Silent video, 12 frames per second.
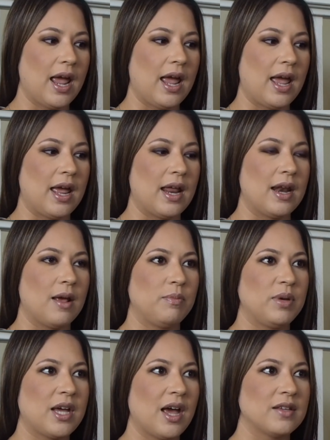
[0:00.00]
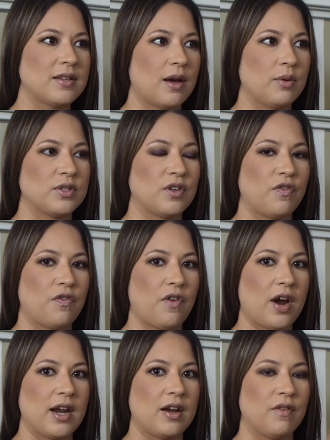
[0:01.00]
and because I was
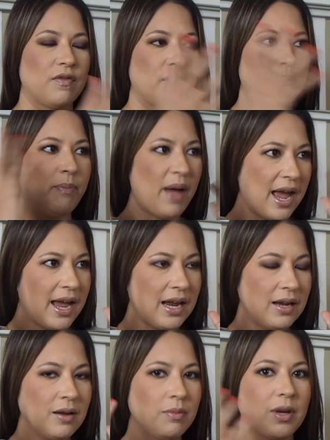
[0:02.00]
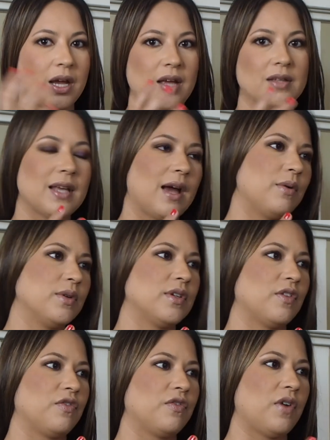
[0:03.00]
afraid of the bang, because I was
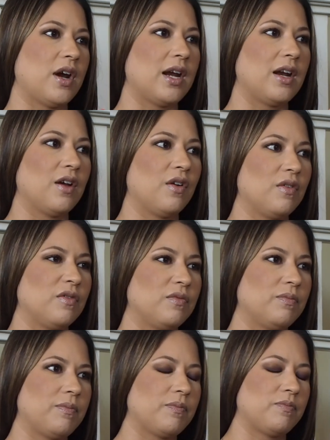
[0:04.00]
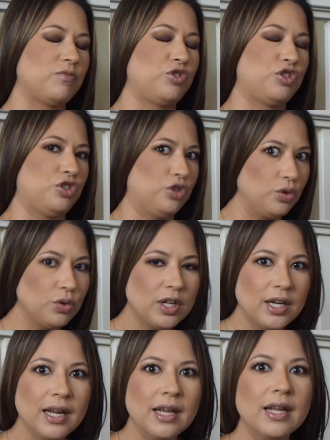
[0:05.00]
afraid of
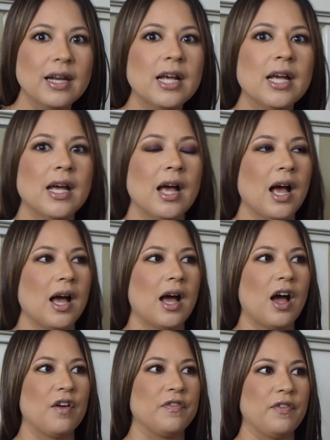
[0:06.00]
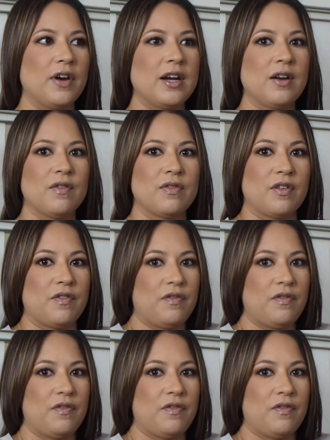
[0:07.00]
shooting it, afraid of the